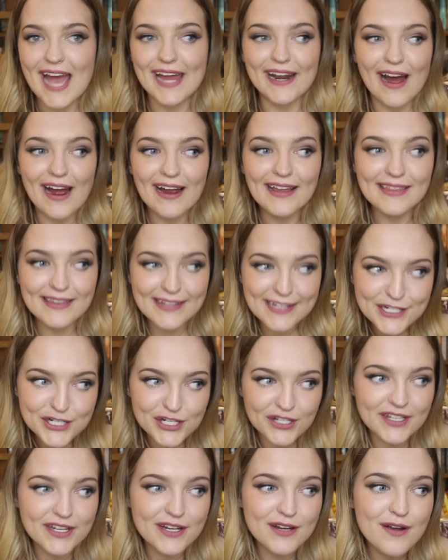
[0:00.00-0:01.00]
And I
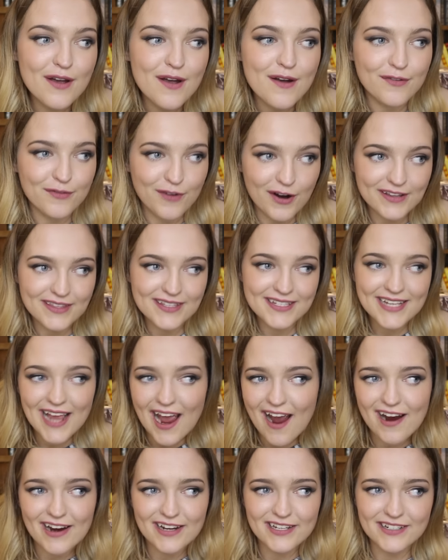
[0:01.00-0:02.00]
literally wrote this
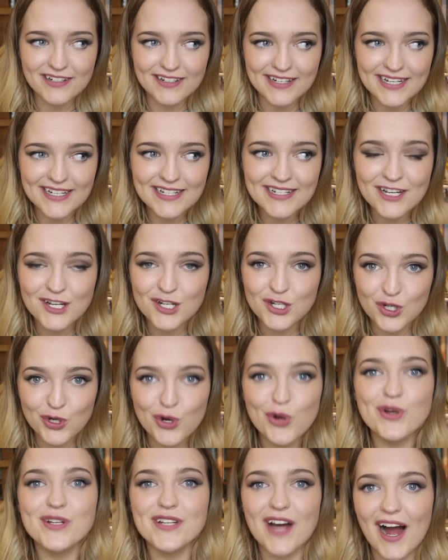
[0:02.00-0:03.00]
character in
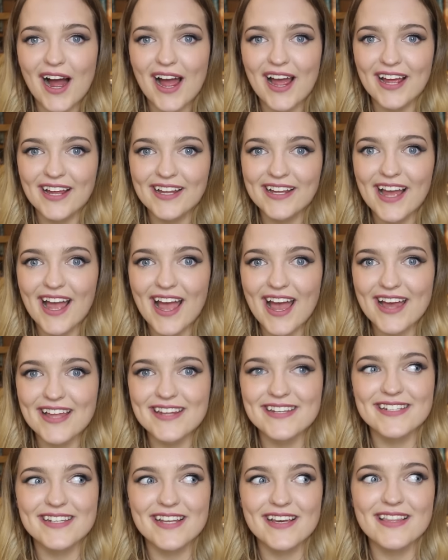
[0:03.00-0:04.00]
to die,
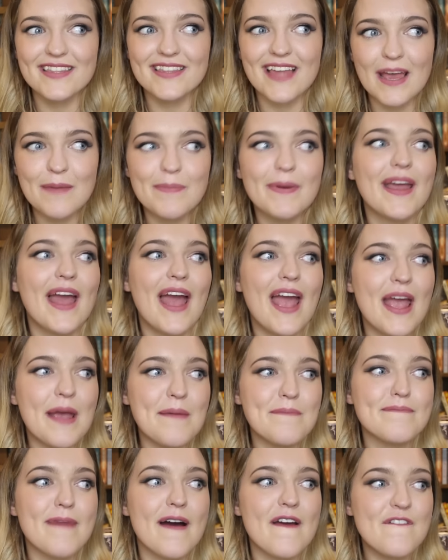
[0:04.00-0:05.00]
and they
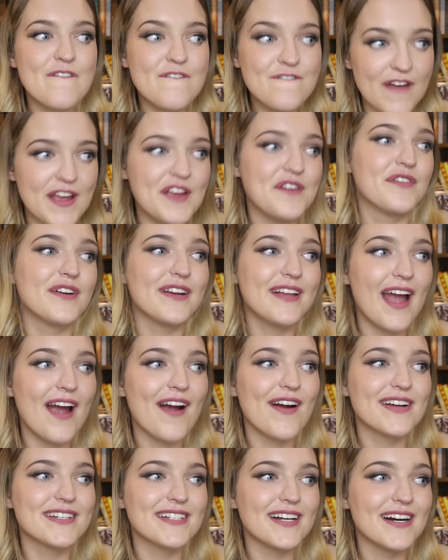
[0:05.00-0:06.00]
became my favorite
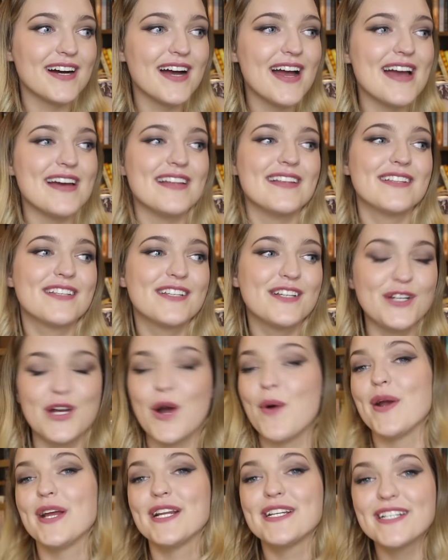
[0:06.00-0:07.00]
character, and it's
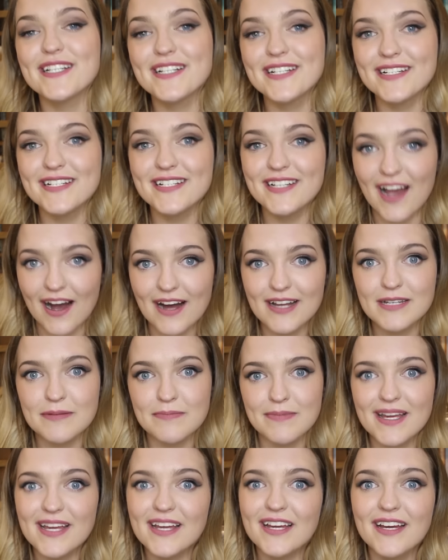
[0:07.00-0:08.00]
going to
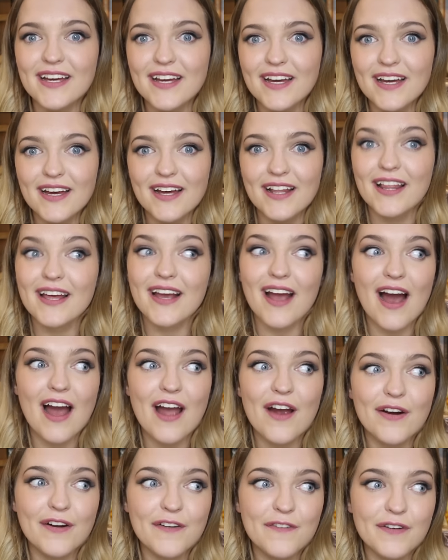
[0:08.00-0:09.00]
gut me. Like,
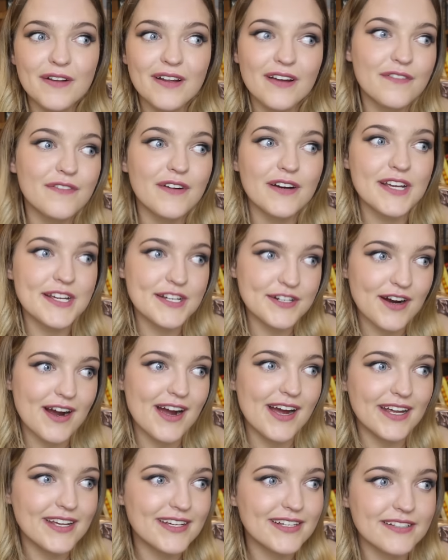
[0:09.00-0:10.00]
I already feel like fucking
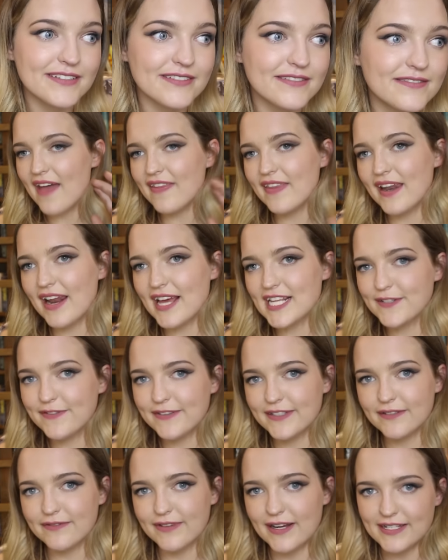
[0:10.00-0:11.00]
crying. And then as
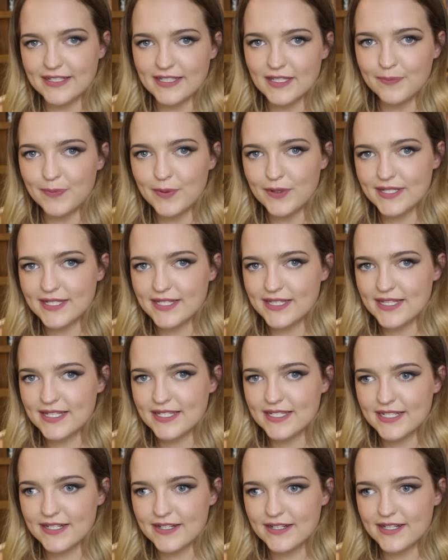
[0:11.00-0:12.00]
for the rest of the books in the
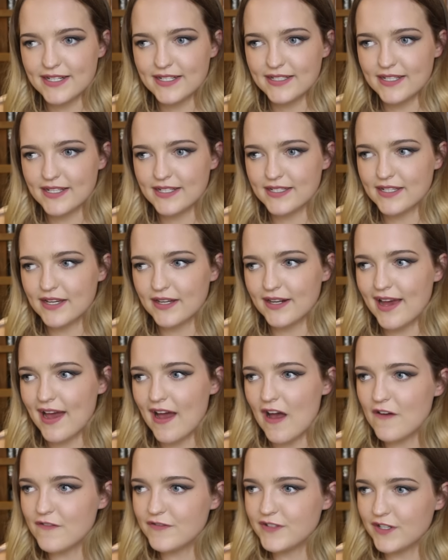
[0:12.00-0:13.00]
series, it's gonna
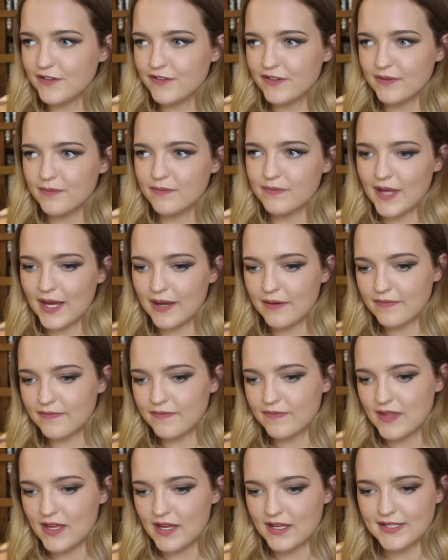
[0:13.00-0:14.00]
have different like
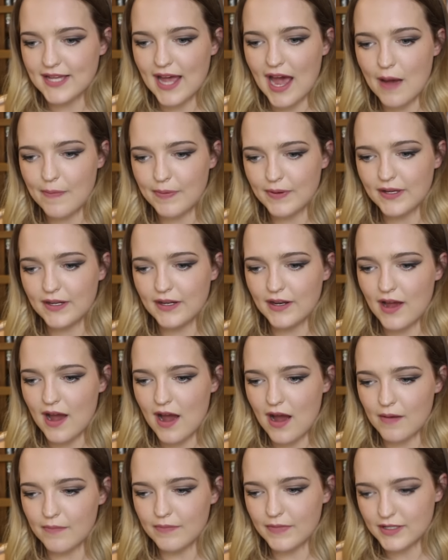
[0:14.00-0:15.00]
things happen.
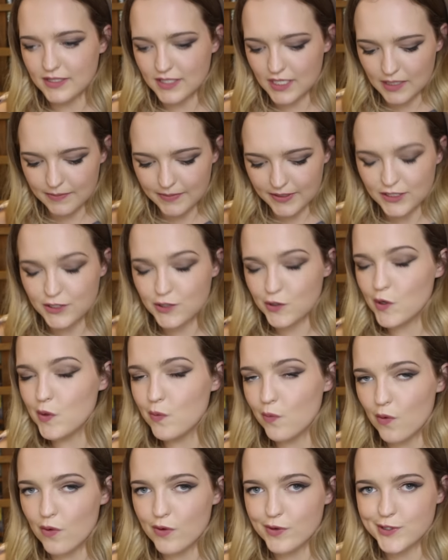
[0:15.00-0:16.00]
There's gonna be
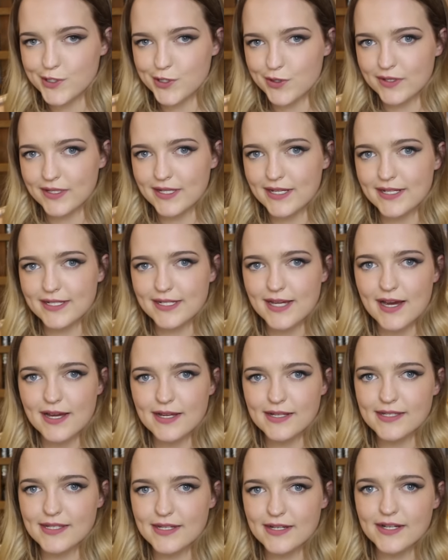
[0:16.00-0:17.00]
two wars during the
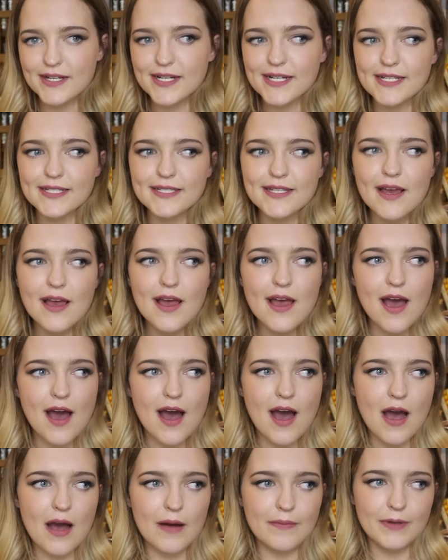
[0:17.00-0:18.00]
entire series.
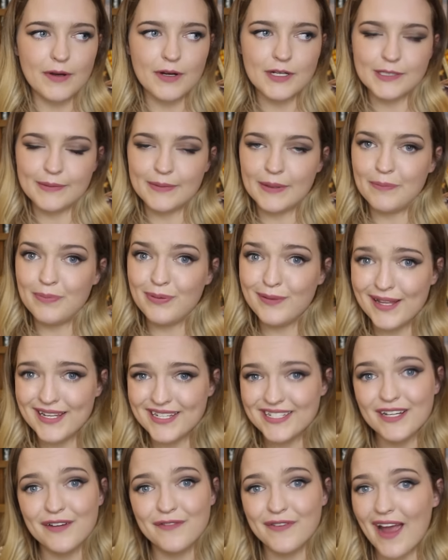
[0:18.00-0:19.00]
There is gonna be
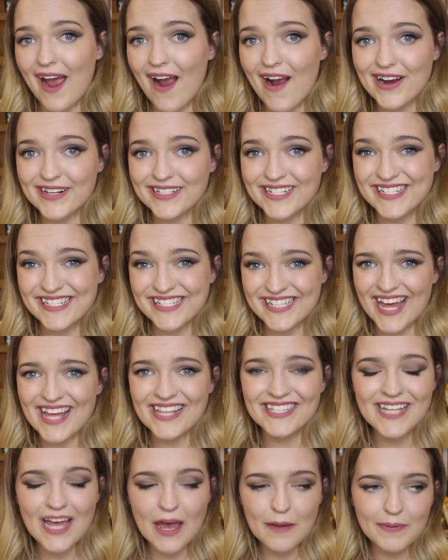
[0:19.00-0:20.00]
plenty of character
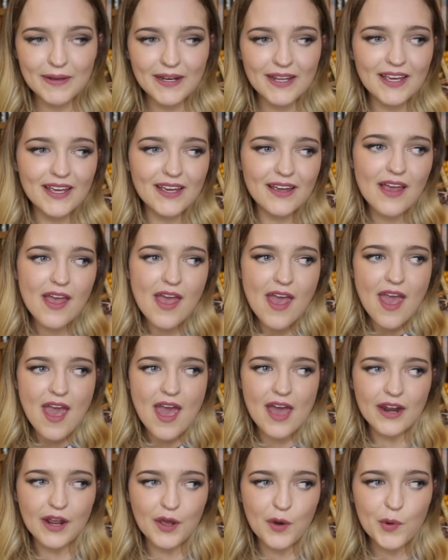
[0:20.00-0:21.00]
deaths happening,
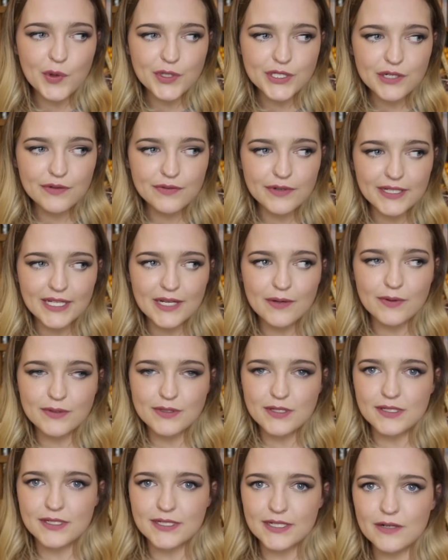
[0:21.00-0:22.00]
and I also really
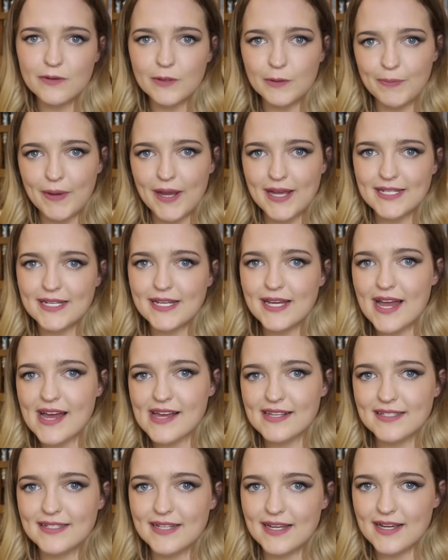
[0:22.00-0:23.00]
want to deal with
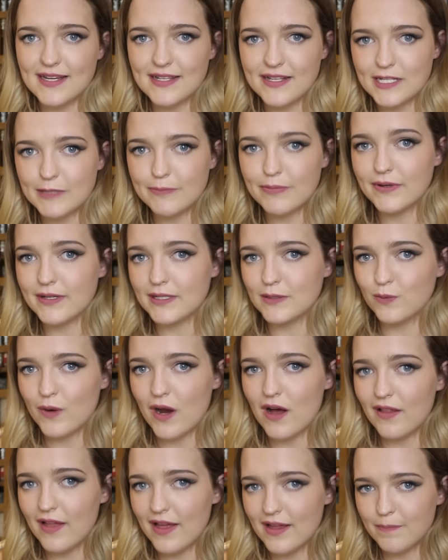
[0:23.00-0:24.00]
PTSD in this book as
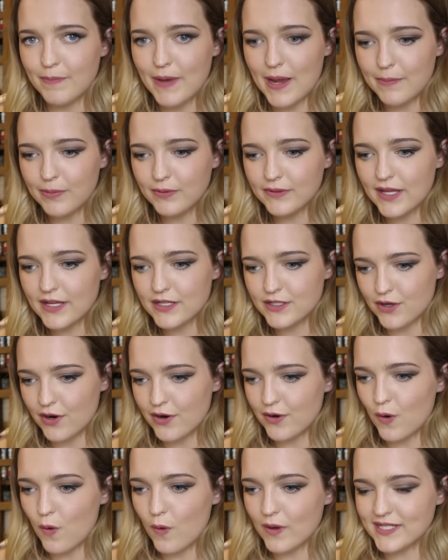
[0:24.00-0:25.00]
well, and people that
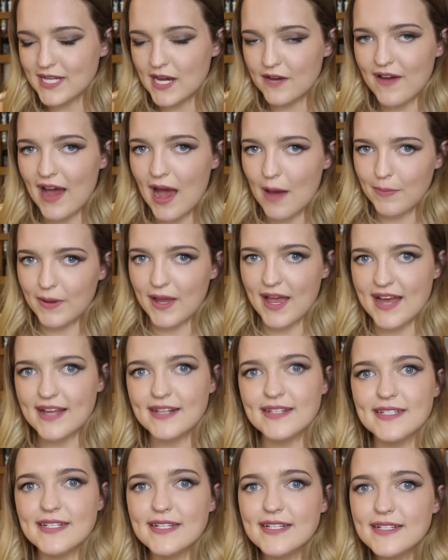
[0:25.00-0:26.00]
don't always have happy
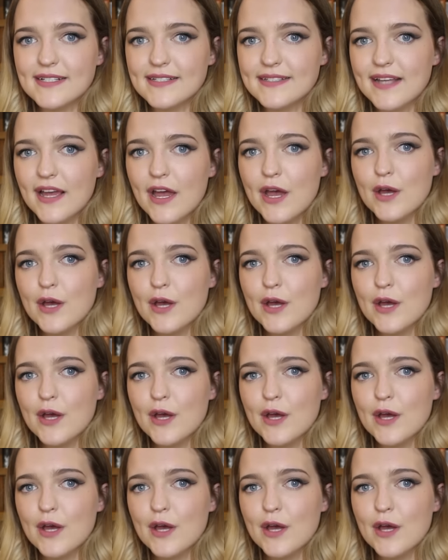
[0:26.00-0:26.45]
endings.